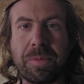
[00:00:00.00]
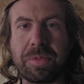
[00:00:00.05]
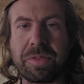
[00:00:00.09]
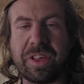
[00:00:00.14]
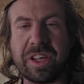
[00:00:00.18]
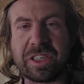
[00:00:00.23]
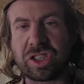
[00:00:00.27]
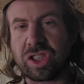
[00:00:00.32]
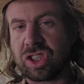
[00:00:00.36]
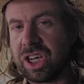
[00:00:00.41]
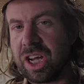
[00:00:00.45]

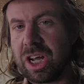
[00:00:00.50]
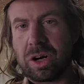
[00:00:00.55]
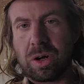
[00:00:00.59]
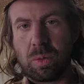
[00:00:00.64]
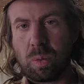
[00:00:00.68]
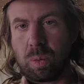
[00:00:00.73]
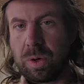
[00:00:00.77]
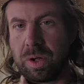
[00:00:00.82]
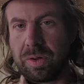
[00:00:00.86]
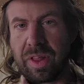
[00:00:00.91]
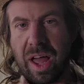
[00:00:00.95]
This
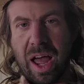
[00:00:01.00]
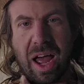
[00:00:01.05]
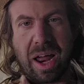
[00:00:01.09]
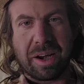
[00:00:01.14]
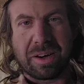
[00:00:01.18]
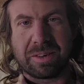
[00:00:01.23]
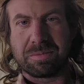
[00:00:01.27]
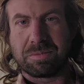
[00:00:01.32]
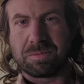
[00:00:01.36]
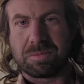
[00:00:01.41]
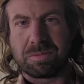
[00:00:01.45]
channel will
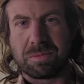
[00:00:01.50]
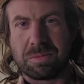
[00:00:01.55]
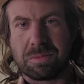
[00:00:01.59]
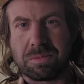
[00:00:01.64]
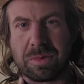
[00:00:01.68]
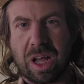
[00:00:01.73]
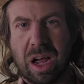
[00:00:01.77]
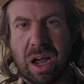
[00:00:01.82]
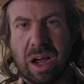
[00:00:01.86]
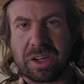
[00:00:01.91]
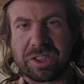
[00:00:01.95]
not
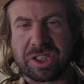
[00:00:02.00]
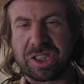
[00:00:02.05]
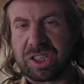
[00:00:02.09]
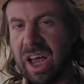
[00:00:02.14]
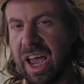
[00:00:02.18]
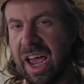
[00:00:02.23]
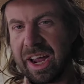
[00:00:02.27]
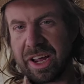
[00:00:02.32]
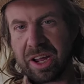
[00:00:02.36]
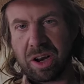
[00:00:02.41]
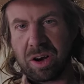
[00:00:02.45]

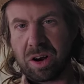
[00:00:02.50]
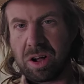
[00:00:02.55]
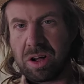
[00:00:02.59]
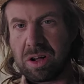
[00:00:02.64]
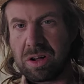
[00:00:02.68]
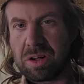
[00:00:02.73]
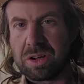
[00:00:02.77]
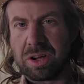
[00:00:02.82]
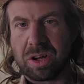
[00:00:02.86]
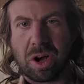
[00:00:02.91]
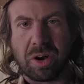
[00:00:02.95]
slack at
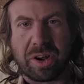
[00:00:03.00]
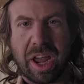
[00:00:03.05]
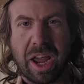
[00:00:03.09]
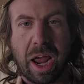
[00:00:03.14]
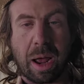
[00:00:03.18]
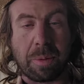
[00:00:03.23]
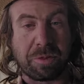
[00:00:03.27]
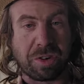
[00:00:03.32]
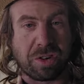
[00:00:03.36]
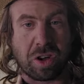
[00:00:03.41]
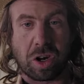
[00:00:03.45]
all. Okay,
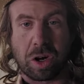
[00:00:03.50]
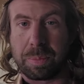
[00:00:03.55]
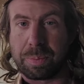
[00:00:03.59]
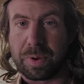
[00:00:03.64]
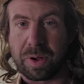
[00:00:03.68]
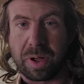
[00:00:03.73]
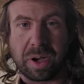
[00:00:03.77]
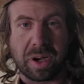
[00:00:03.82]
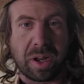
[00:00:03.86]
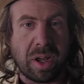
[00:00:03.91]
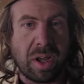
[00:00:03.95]
I'm just going to
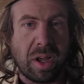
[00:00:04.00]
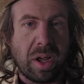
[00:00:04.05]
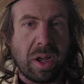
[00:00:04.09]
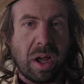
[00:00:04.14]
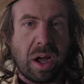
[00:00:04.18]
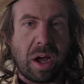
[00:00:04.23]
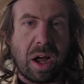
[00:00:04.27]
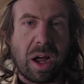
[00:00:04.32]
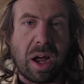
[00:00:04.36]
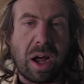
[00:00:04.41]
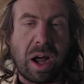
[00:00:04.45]

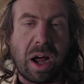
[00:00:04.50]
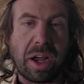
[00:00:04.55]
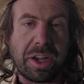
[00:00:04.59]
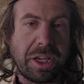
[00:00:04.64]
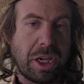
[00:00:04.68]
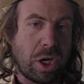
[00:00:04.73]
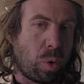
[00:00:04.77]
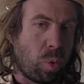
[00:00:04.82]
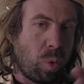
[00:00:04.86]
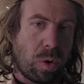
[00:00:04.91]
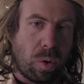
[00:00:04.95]
put
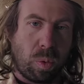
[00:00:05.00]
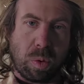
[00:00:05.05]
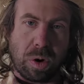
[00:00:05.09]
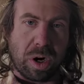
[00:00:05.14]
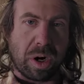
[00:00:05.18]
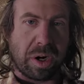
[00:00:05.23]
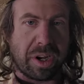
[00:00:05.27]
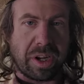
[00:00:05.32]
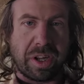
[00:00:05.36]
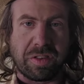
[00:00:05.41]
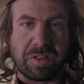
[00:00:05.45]
equal
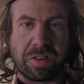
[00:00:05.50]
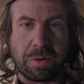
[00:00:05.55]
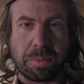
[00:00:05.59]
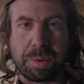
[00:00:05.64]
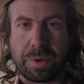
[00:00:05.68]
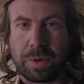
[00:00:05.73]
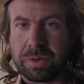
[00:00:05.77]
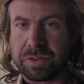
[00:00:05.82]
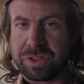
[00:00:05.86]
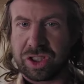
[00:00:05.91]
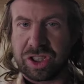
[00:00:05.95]
work into
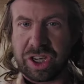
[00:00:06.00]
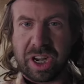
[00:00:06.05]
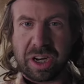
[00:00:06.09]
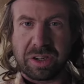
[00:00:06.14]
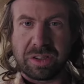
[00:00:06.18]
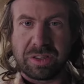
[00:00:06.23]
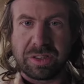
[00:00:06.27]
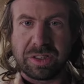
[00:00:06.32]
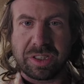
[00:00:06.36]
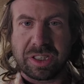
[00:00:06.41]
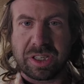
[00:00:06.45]
both
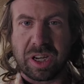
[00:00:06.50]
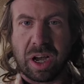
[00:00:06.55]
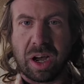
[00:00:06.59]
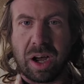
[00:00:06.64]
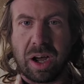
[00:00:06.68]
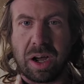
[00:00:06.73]
channels.